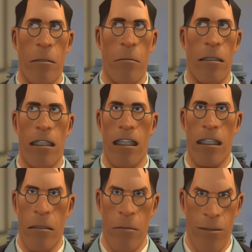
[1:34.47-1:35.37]

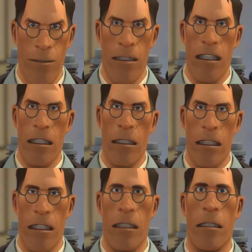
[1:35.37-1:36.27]
but we didn't get too
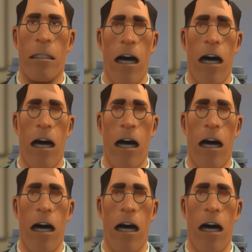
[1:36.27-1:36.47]
far.